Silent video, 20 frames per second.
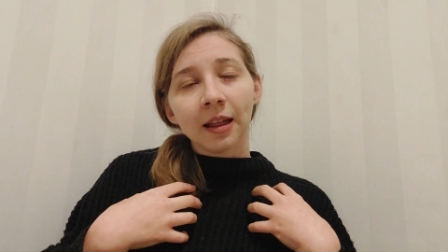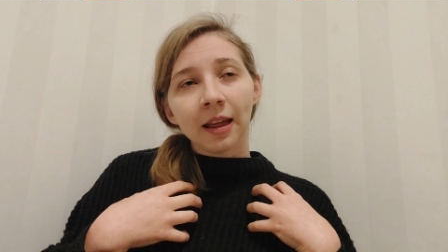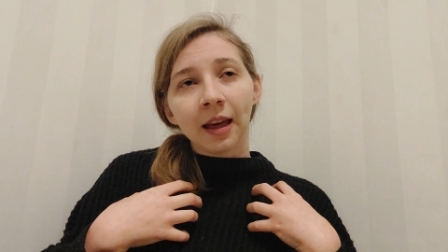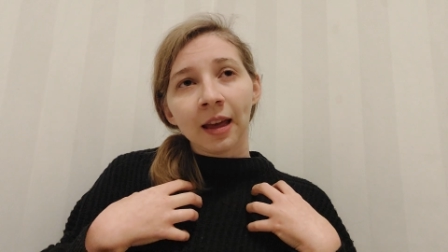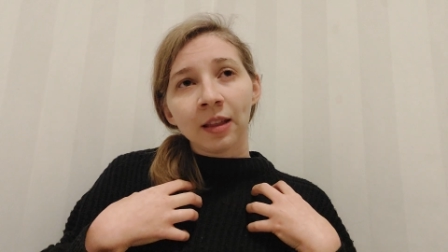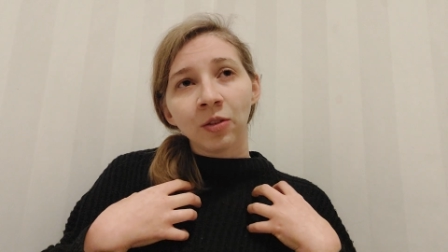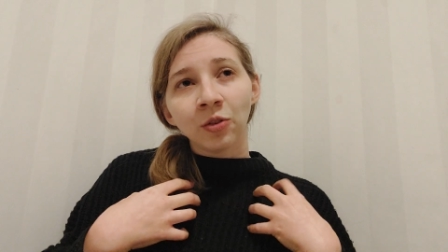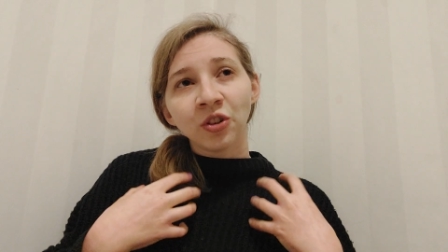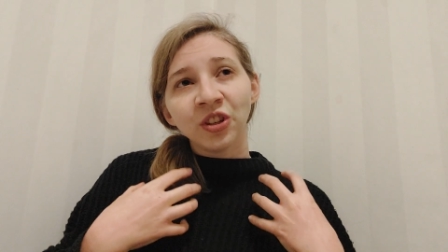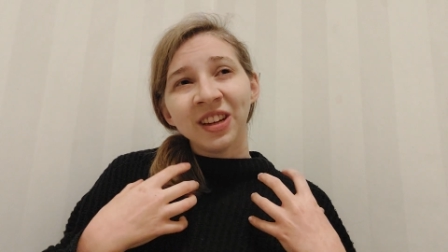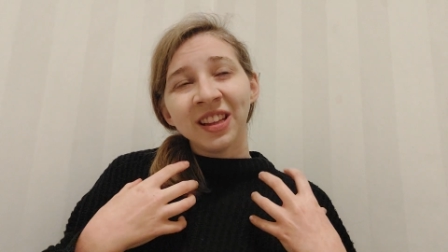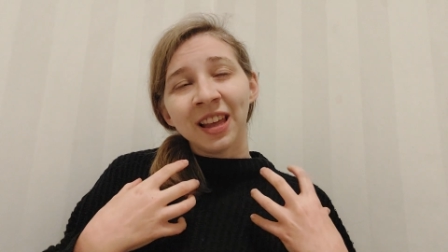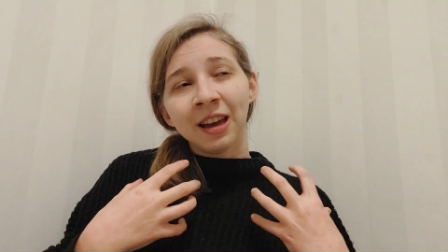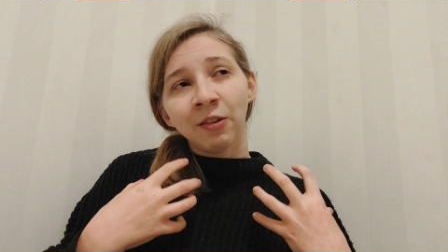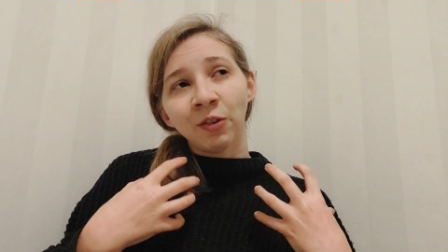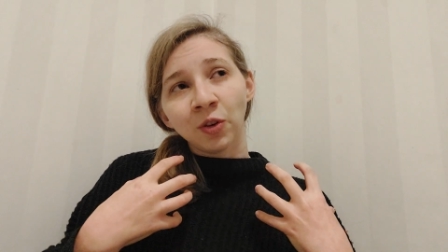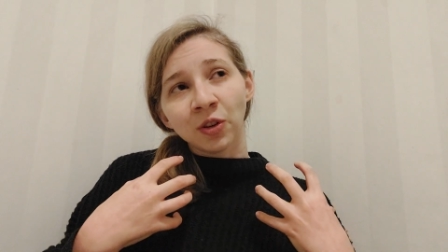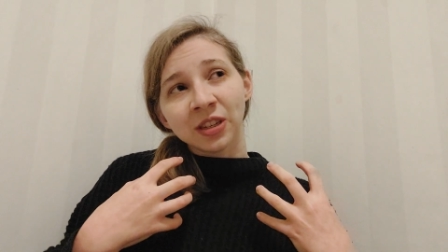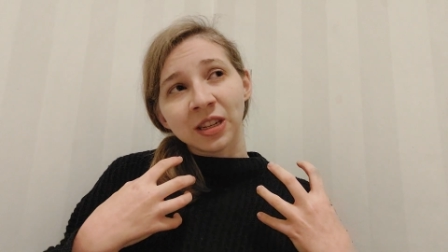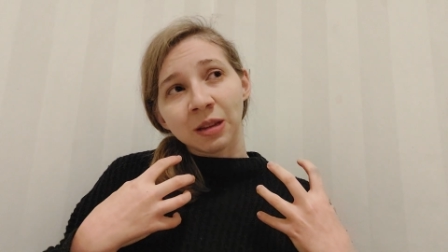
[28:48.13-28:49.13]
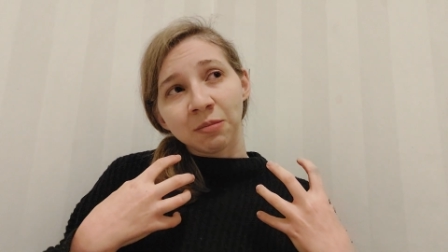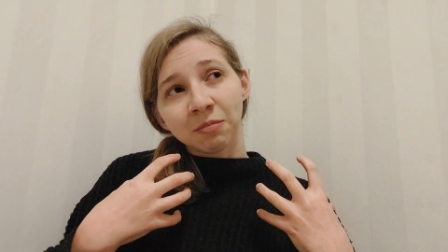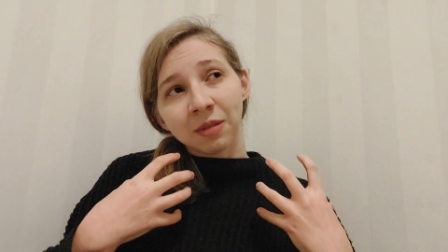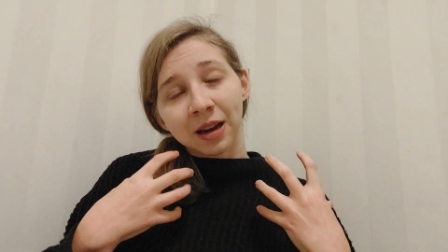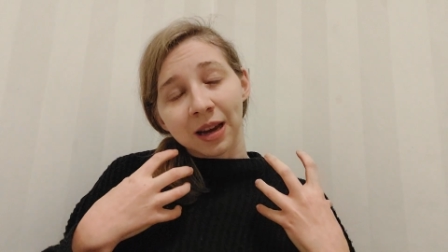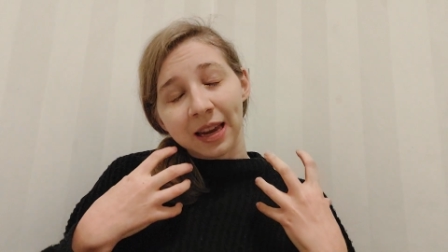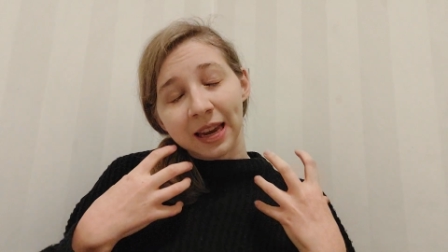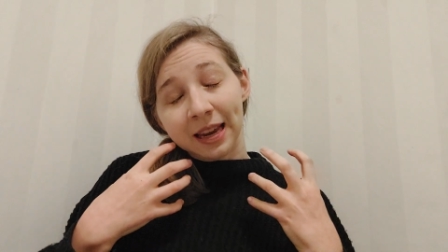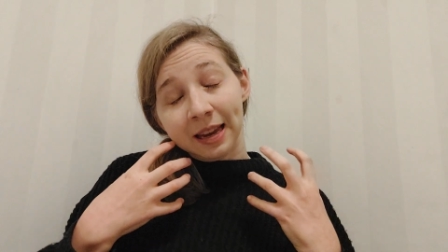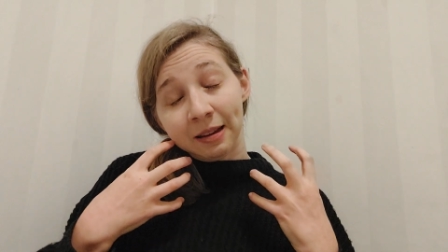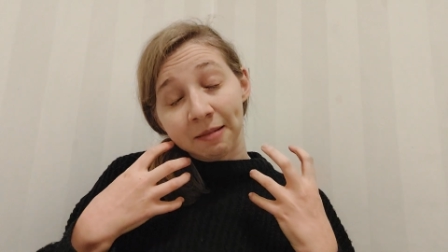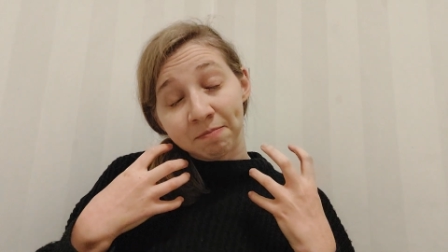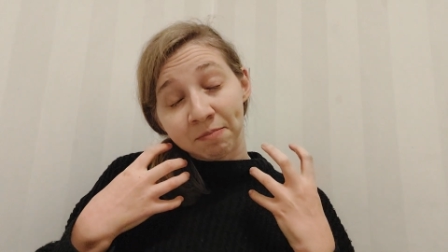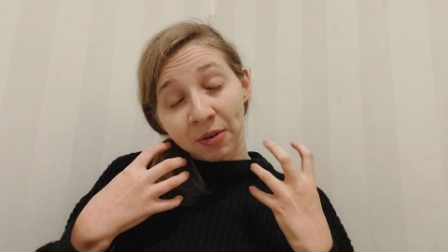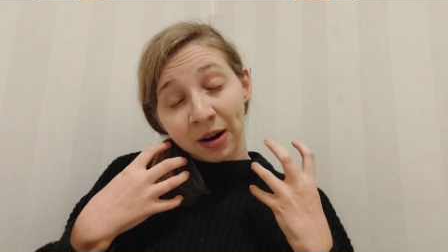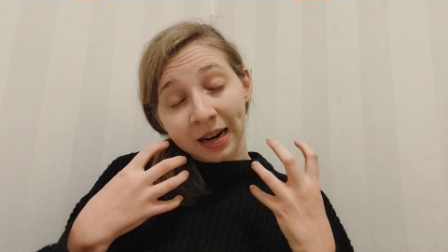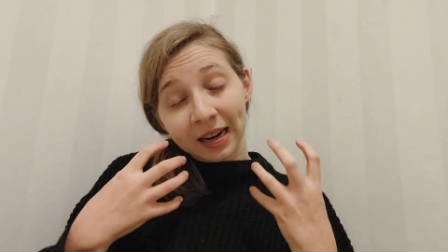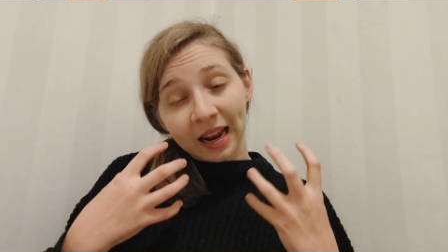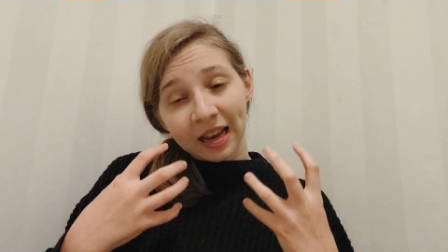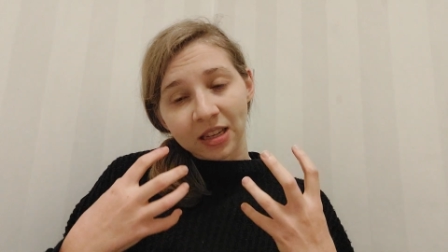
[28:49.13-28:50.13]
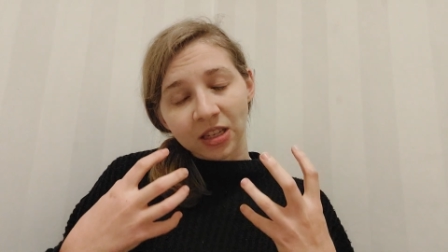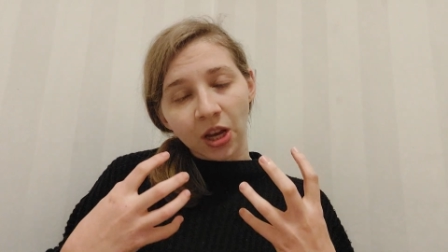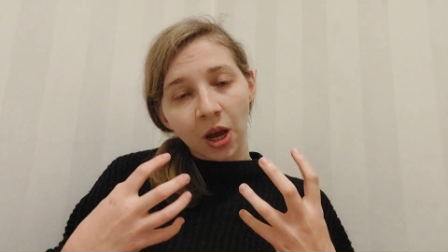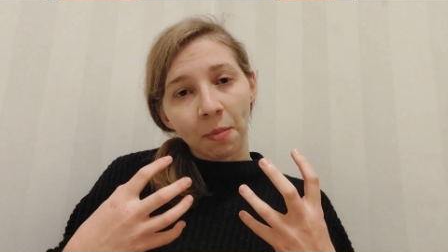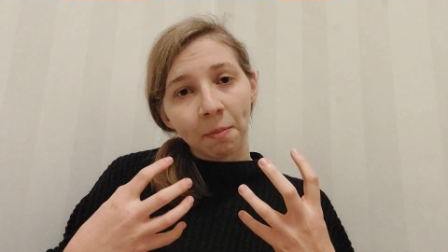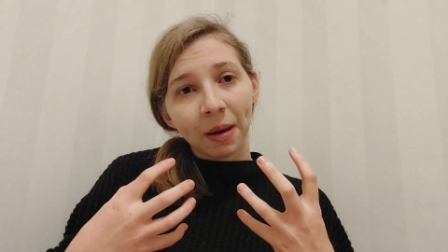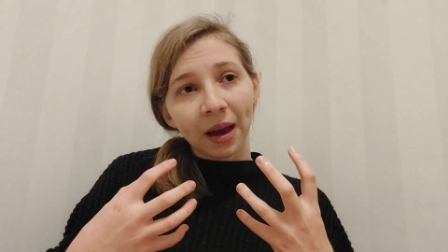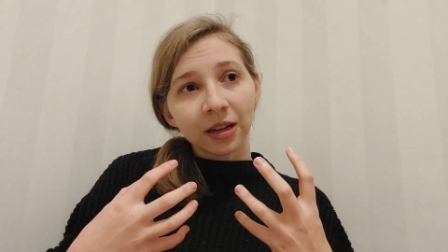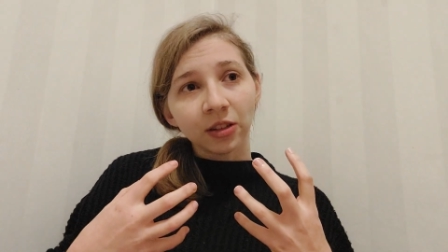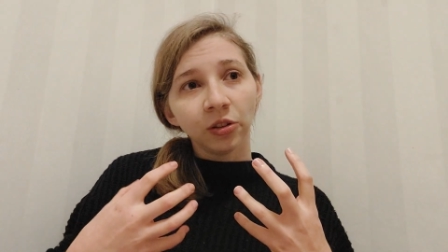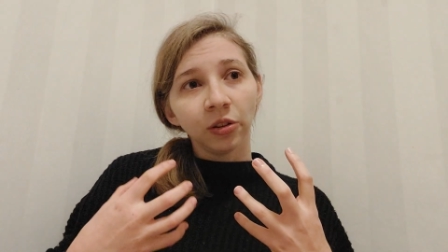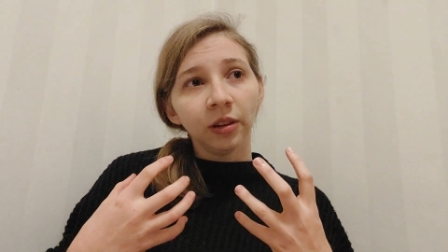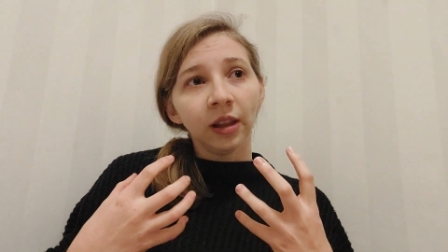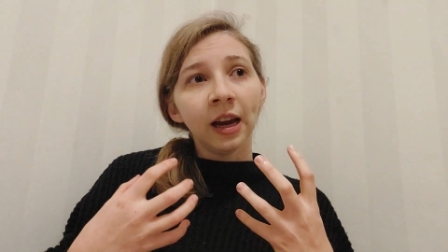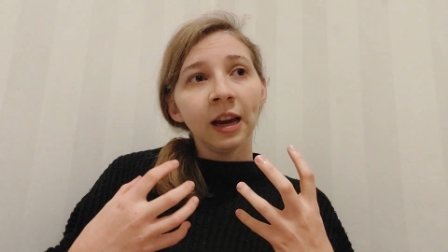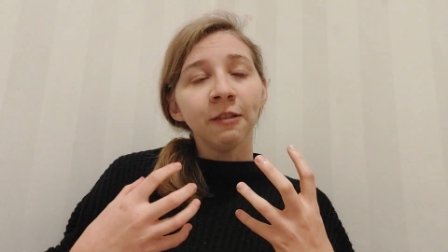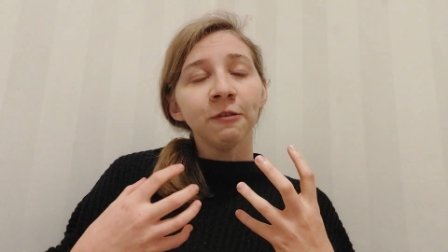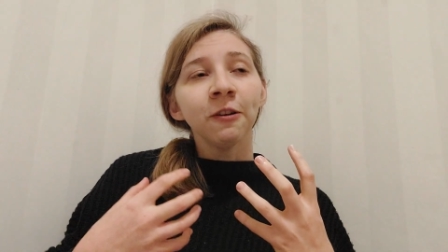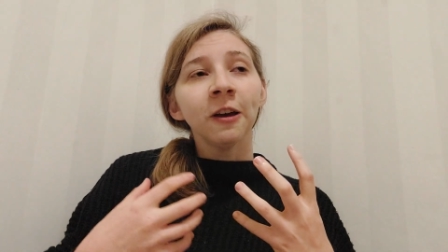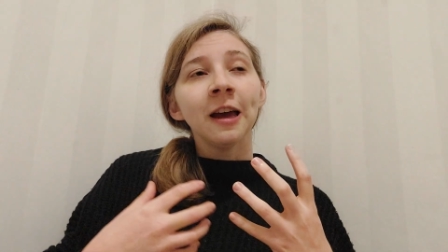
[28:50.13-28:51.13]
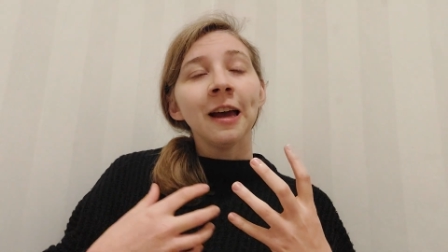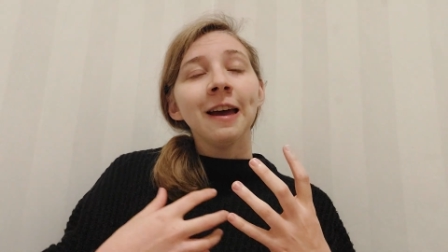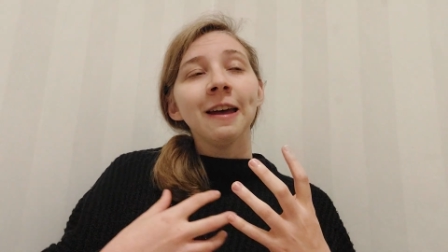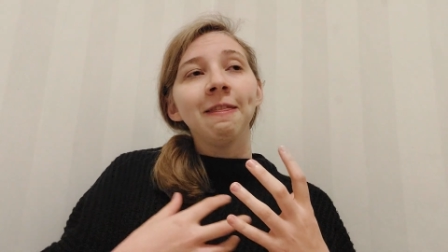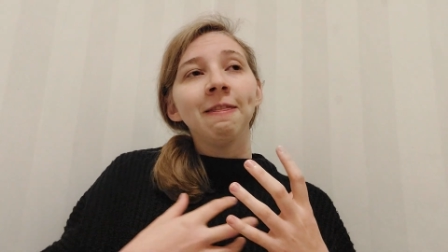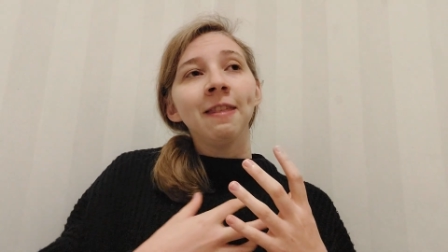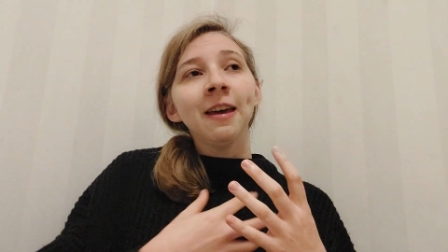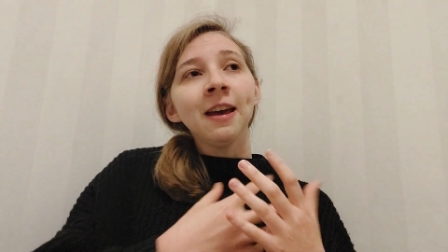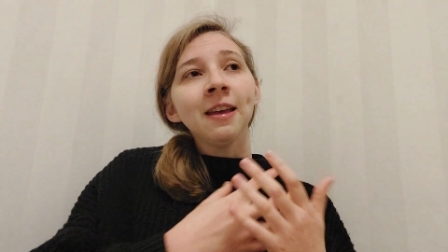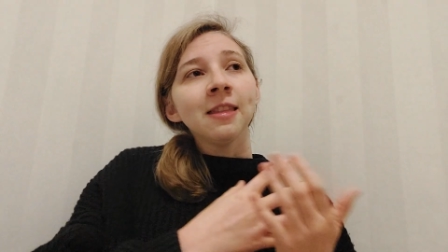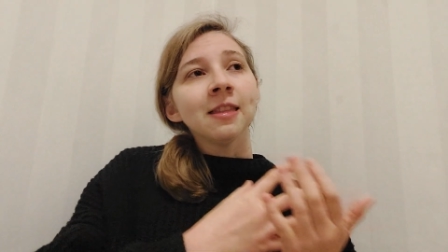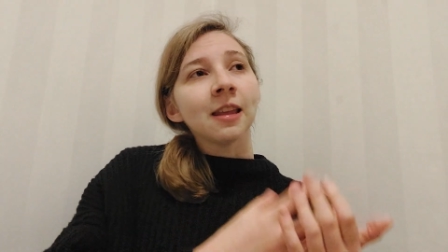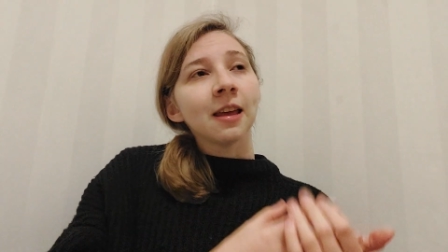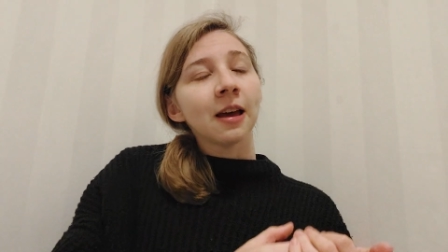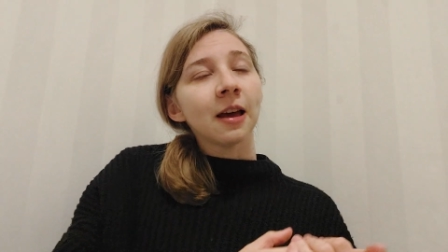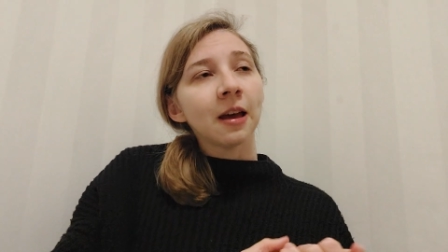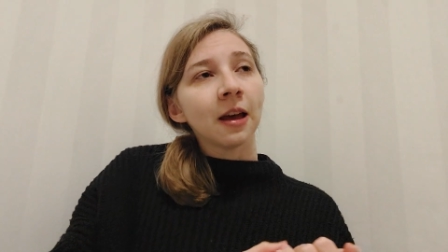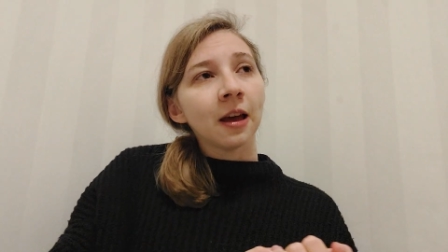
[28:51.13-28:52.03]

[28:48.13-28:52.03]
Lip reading: energy levels and my brain has come back to life, then